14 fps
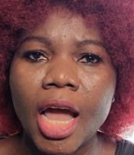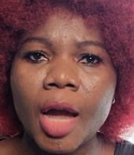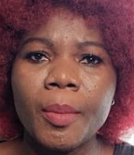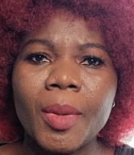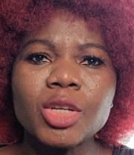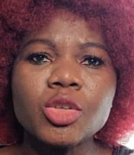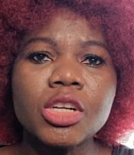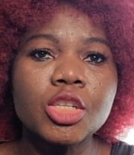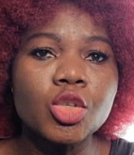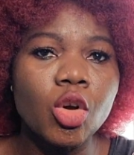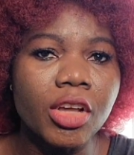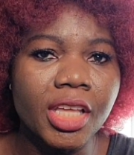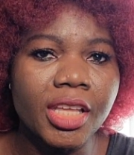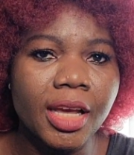I'm actually
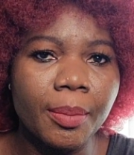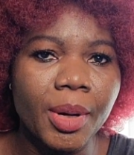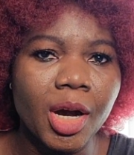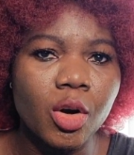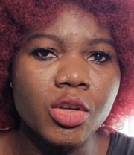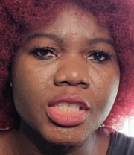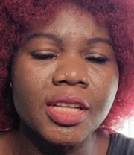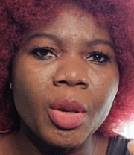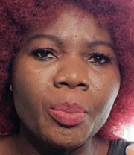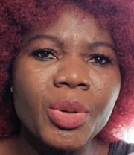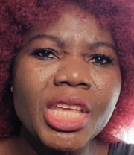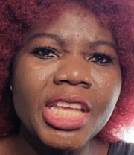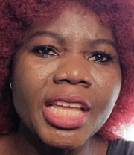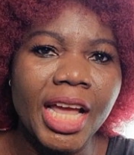talking about
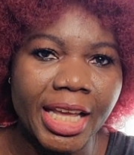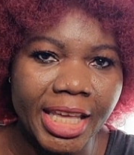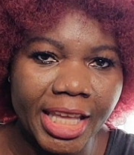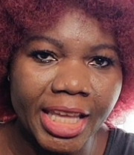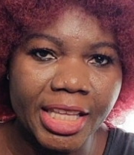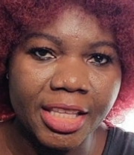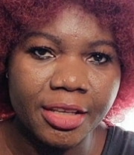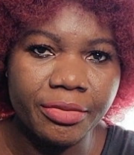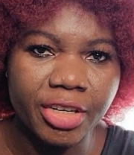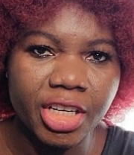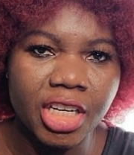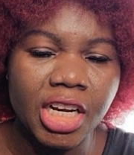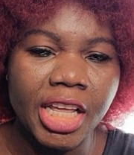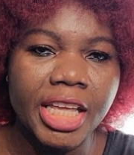being a caregiver
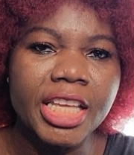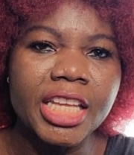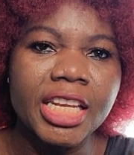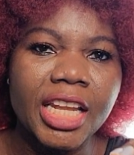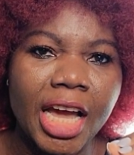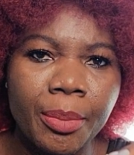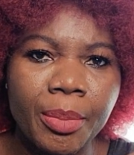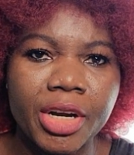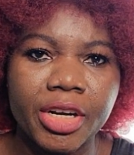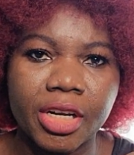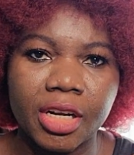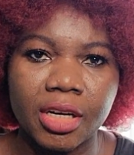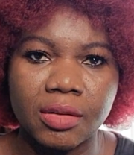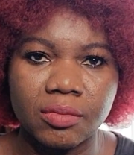in
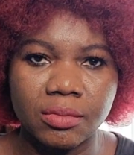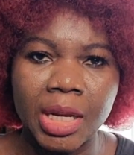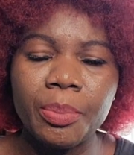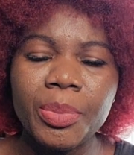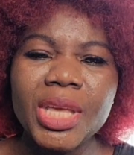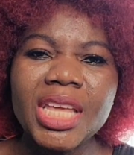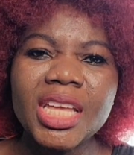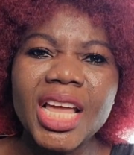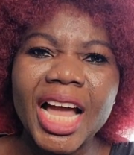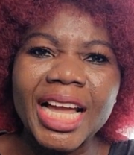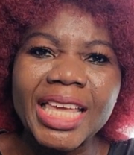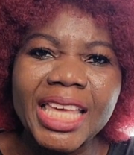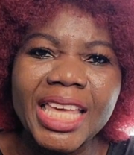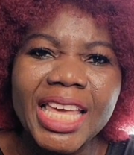America being a
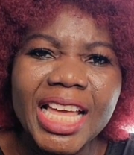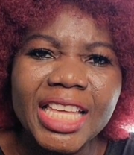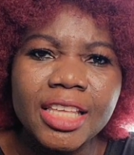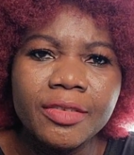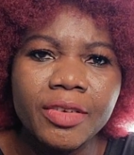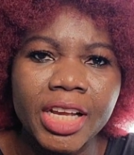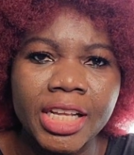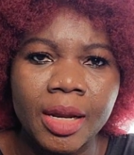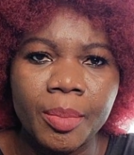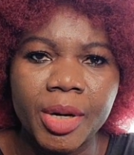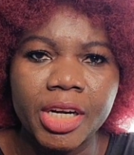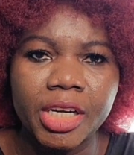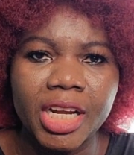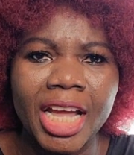caregiver in America.